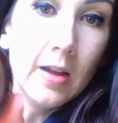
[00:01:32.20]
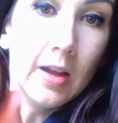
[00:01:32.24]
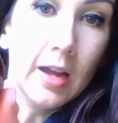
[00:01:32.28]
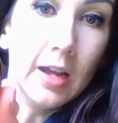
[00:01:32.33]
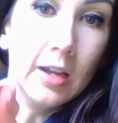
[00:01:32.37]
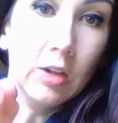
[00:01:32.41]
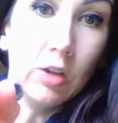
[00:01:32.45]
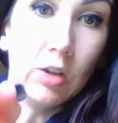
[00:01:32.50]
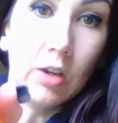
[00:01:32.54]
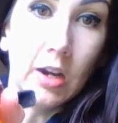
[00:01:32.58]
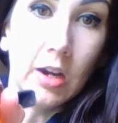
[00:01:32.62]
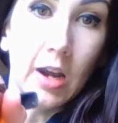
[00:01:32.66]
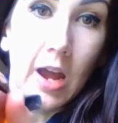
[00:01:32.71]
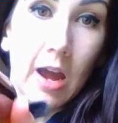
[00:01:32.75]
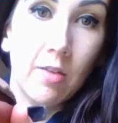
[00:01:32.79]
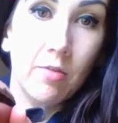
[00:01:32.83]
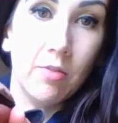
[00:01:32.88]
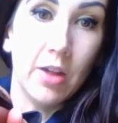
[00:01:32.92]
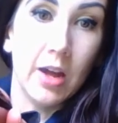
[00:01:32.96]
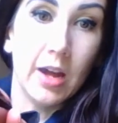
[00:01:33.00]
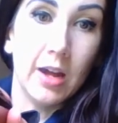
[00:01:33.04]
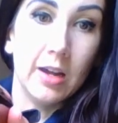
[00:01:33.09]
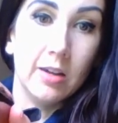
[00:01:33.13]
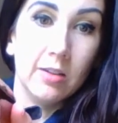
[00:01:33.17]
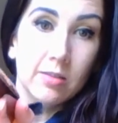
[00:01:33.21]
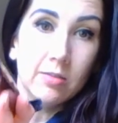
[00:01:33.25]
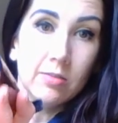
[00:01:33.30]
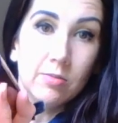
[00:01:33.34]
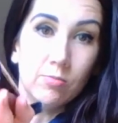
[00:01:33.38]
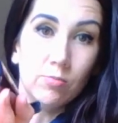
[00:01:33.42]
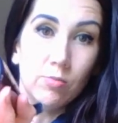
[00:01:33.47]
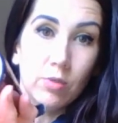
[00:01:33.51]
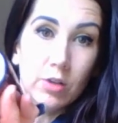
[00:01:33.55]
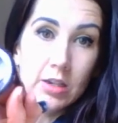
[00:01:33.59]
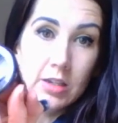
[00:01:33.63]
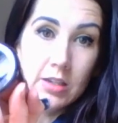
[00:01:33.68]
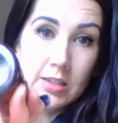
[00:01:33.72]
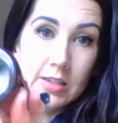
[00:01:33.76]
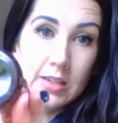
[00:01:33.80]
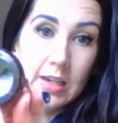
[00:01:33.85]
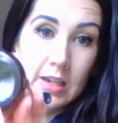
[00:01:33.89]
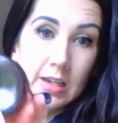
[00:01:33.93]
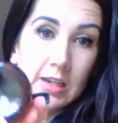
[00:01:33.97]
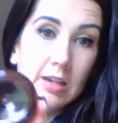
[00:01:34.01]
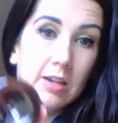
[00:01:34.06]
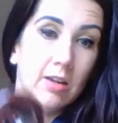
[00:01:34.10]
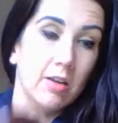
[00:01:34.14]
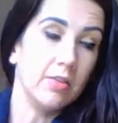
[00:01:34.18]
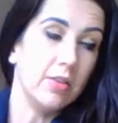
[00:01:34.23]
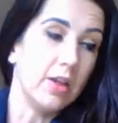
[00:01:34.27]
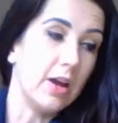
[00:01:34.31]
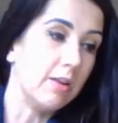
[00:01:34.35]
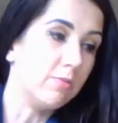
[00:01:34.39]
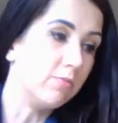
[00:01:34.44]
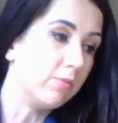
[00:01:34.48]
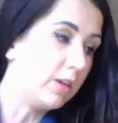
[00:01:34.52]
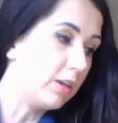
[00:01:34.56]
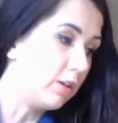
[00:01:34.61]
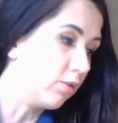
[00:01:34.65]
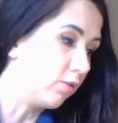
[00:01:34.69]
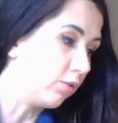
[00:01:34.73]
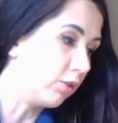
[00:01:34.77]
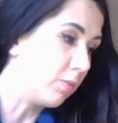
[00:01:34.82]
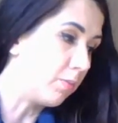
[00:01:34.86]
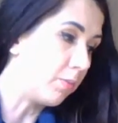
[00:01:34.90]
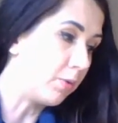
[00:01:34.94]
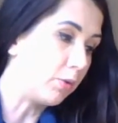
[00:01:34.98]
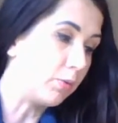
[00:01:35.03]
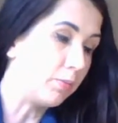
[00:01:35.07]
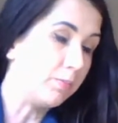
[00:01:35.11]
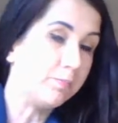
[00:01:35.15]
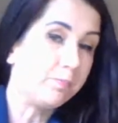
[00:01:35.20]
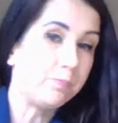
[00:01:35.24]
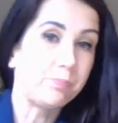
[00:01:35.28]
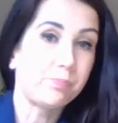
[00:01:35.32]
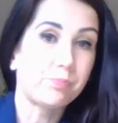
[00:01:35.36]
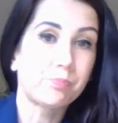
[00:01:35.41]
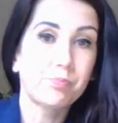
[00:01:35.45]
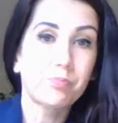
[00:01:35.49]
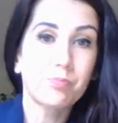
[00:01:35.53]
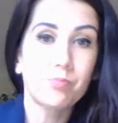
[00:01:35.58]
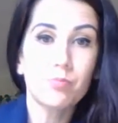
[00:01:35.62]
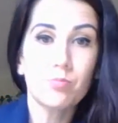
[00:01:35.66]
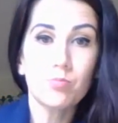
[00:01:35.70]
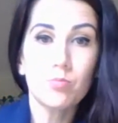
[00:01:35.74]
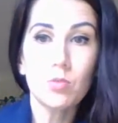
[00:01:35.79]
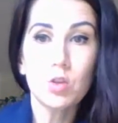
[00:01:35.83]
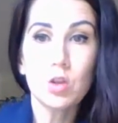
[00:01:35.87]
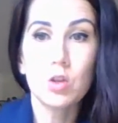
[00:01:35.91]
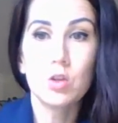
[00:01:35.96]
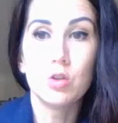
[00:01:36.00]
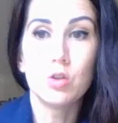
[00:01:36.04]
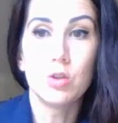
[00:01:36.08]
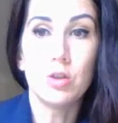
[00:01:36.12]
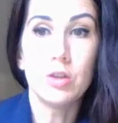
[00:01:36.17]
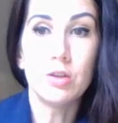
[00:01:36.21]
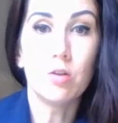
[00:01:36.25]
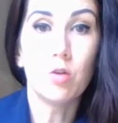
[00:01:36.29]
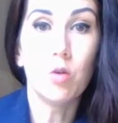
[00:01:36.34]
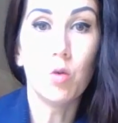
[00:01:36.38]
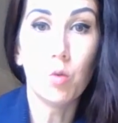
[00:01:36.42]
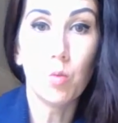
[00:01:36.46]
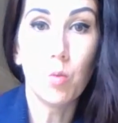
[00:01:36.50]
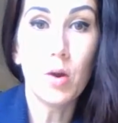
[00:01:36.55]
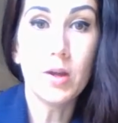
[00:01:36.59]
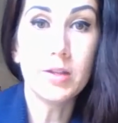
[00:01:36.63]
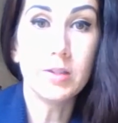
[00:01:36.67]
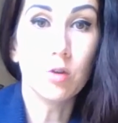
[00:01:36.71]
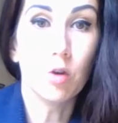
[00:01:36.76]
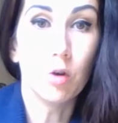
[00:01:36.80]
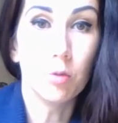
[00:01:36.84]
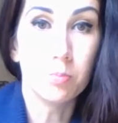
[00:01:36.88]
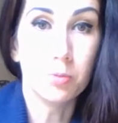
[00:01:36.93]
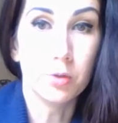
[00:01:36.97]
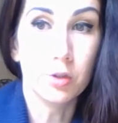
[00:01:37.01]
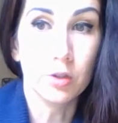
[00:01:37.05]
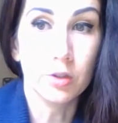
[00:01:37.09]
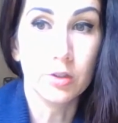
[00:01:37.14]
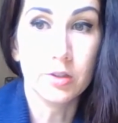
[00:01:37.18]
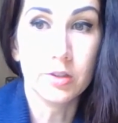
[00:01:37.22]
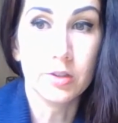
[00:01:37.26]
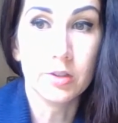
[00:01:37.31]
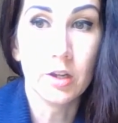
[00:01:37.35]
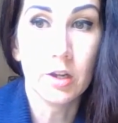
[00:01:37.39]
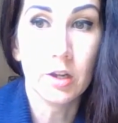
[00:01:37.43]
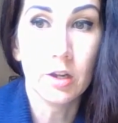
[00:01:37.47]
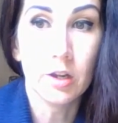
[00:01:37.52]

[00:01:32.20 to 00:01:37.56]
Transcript: and you can have that, see that written on the bottom. So there are always options.